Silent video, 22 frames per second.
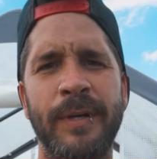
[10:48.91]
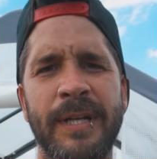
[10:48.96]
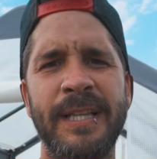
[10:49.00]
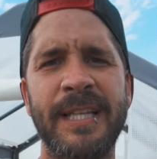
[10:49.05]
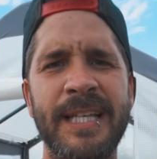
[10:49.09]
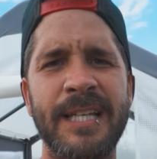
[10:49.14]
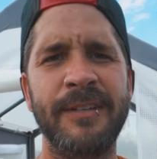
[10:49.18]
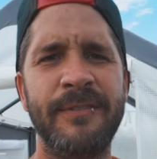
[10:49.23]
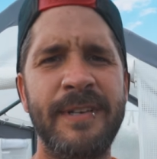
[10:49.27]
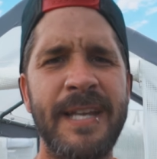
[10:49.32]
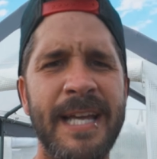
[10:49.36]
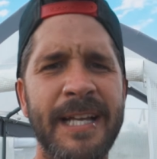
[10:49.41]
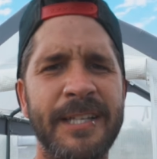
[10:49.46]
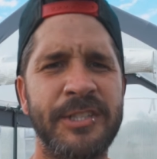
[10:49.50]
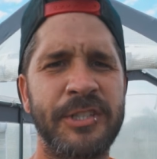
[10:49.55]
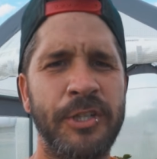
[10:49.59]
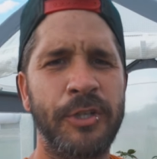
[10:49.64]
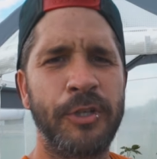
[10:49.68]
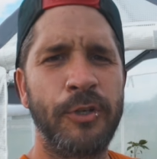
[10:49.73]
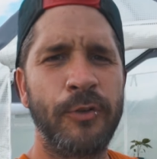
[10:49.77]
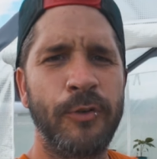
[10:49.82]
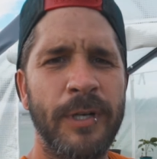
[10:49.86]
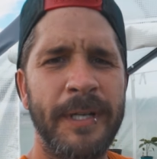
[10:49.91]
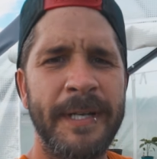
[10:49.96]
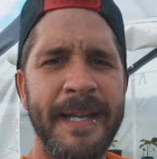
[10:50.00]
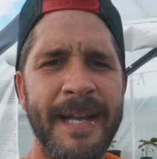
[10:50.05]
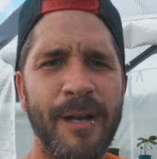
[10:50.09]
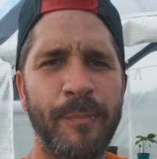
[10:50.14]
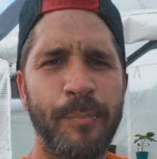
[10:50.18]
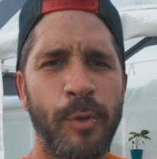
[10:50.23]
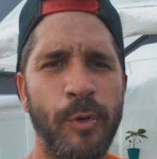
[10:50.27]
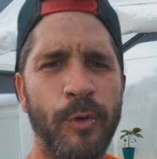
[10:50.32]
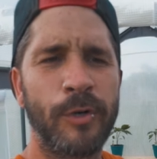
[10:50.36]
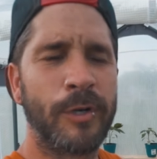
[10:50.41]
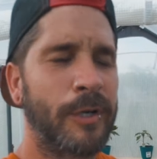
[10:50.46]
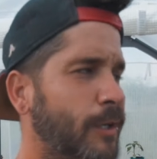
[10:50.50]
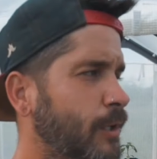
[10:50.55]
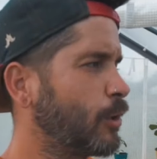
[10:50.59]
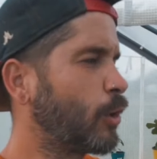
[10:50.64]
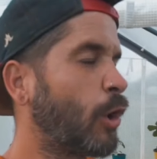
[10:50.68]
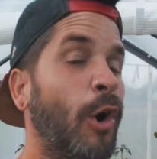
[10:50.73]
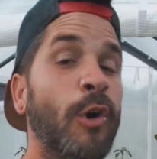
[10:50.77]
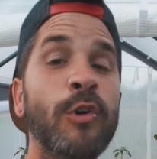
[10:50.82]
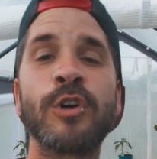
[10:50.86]
We live next to an airport,
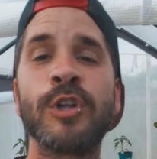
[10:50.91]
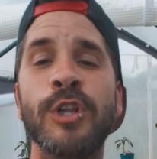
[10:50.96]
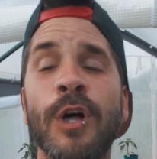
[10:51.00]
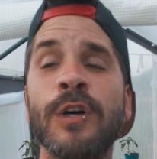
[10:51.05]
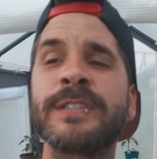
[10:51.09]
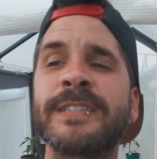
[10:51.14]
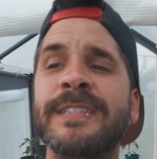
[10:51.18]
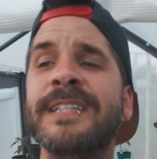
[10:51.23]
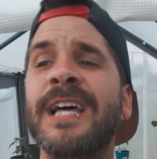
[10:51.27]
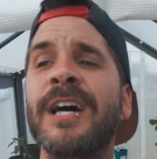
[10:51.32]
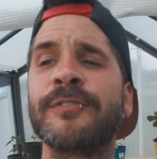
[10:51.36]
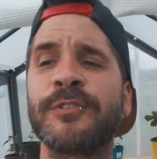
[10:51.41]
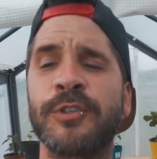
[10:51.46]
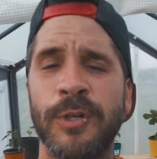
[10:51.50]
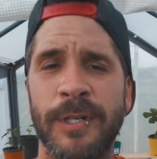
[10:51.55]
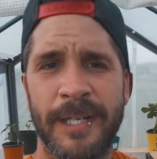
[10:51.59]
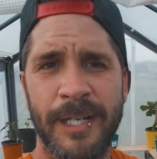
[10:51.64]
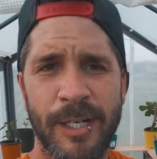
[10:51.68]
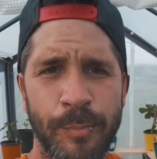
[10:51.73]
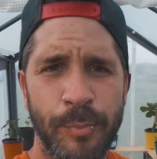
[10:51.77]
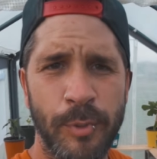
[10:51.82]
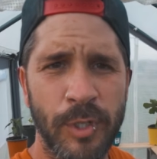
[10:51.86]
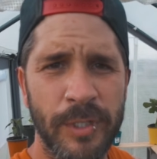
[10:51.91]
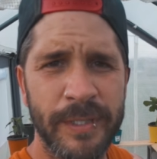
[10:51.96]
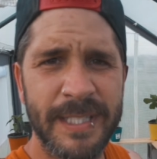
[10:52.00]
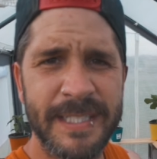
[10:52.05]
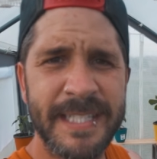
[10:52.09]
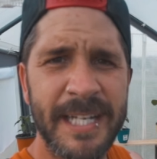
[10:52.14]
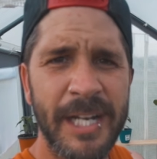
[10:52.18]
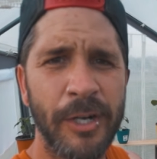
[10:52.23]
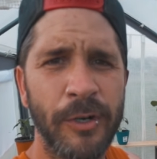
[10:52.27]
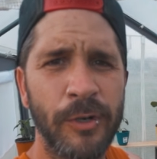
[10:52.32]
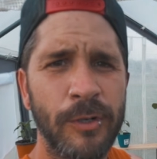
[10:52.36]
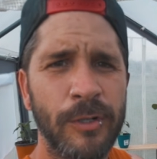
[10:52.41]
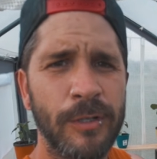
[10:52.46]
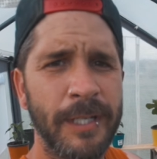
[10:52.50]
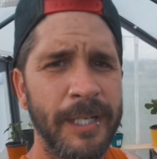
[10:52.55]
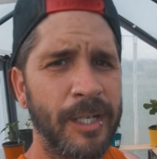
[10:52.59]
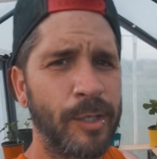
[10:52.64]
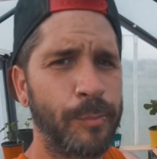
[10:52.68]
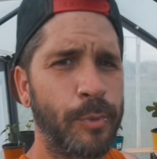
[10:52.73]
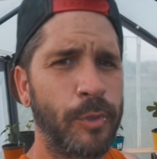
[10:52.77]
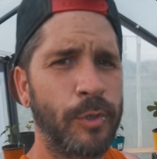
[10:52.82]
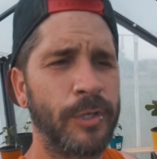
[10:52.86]
or close enough to an airport, the Terrell
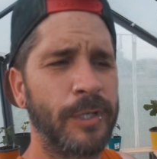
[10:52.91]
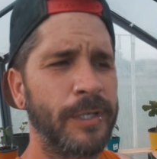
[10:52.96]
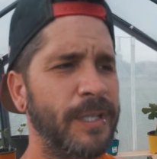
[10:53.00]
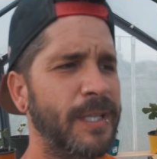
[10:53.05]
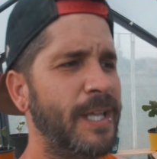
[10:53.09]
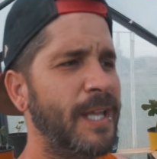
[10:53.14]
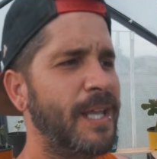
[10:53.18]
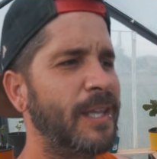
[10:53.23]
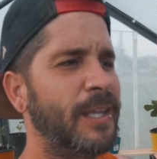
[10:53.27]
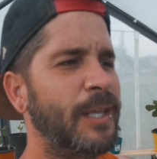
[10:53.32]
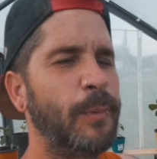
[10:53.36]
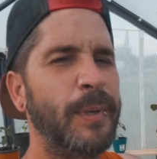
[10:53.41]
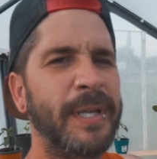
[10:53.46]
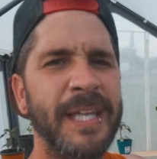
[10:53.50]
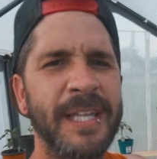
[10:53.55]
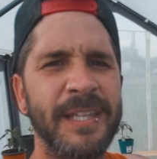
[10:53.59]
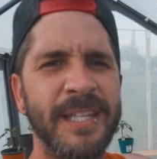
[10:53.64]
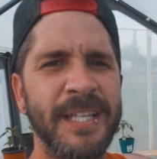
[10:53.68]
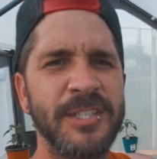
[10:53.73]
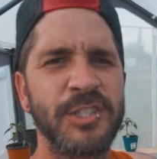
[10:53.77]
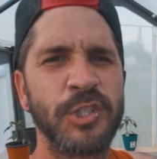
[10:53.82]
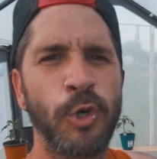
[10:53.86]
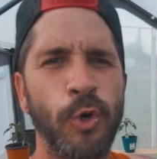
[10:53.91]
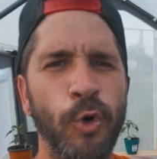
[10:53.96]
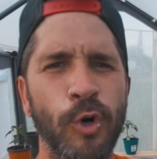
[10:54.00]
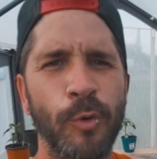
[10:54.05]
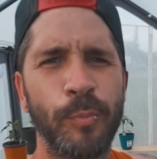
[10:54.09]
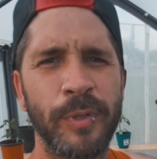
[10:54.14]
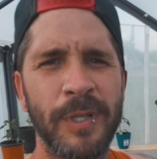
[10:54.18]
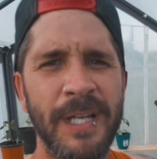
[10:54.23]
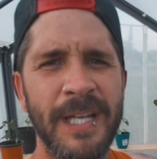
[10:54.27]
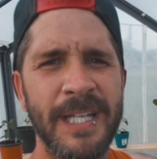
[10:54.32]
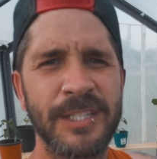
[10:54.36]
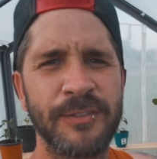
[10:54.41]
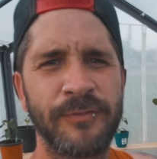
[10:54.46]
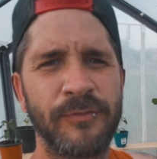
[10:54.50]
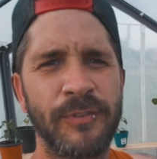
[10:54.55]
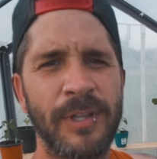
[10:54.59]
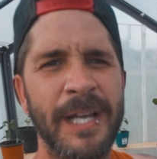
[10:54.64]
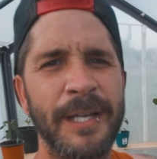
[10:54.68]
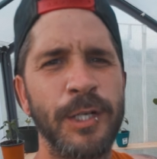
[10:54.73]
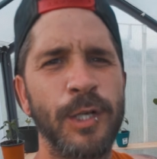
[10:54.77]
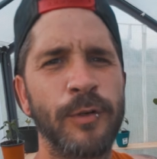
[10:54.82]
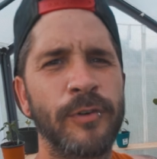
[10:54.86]
Airport, that we get these cool planes
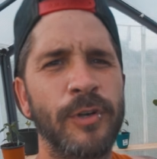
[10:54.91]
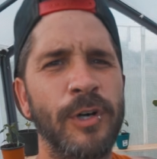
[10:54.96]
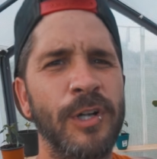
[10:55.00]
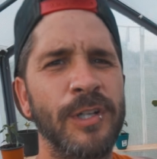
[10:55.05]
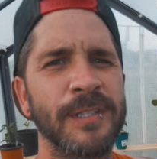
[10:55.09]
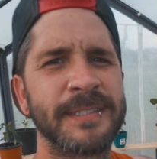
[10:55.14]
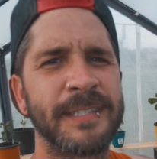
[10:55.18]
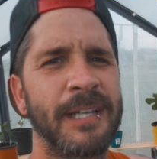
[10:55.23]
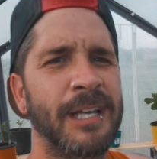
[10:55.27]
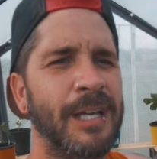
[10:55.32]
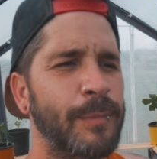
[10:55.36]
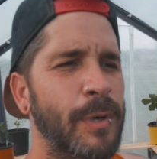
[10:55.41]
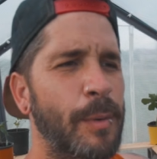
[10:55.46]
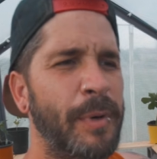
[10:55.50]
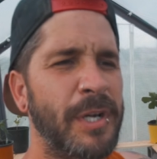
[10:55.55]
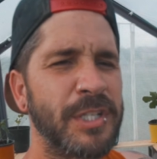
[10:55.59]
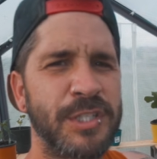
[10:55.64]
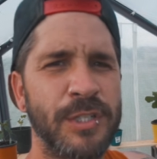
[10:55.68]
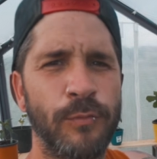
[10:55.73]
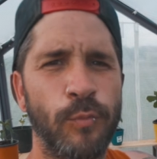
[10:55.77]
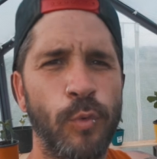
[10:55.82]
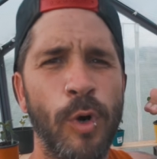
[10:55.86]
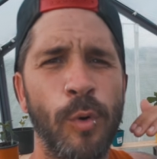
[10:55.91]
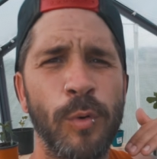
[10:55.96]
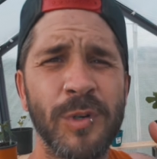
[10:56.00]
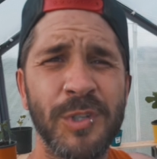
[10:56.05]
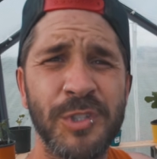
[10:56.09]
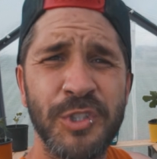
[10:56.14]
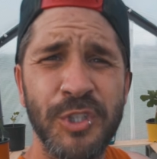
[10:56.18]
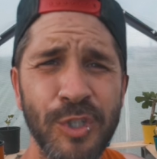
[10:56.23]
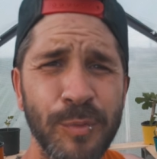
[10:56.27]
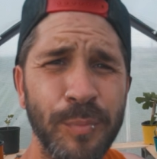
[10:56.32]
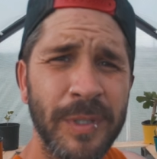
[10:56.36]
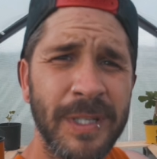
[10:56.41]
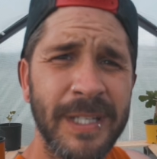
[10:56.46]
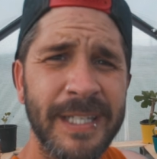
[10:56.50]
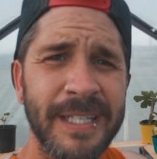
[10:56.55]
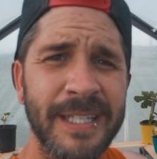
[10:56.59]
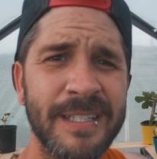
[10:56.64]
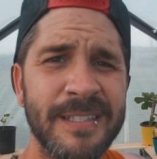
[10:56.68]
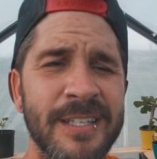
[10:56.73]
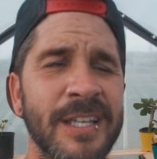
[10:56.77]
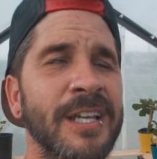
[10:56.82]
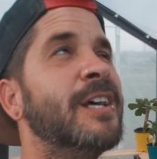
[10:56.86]
flying over all the time, a bunch of World War II
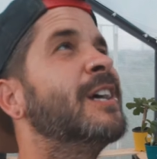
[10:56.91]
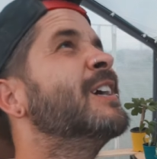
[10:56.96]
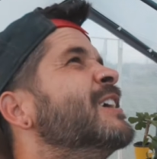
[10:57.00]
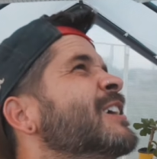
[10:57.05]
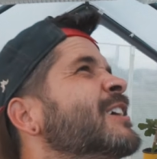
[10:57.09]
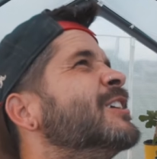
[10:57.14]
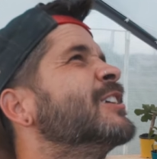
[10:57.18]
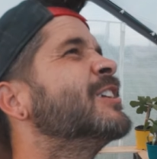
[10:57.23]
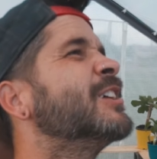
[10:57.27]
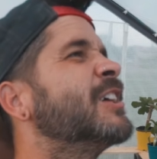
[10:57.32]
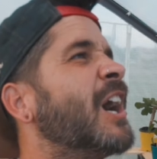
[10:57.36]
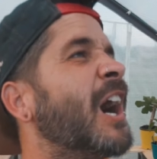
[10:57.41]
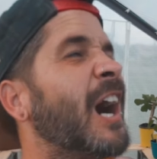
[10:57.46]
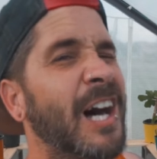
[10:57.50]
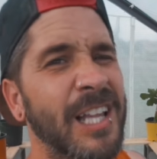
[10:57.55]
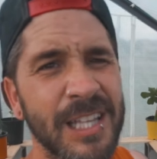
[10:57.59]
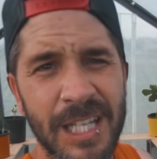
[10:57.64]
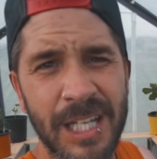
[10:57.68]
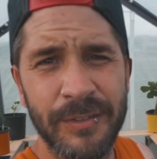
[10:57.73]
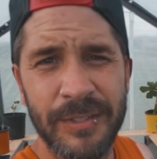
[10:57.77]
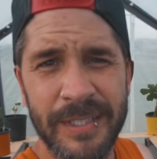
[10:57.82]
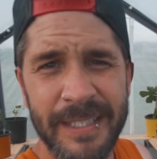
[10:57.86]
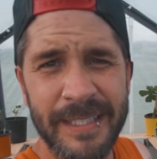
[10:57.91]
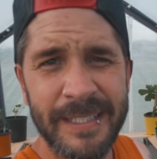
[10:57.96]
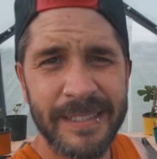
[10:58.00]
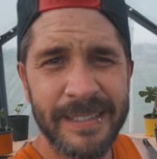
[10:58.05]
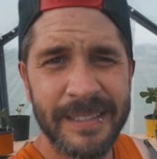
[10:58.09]
planes. I love it.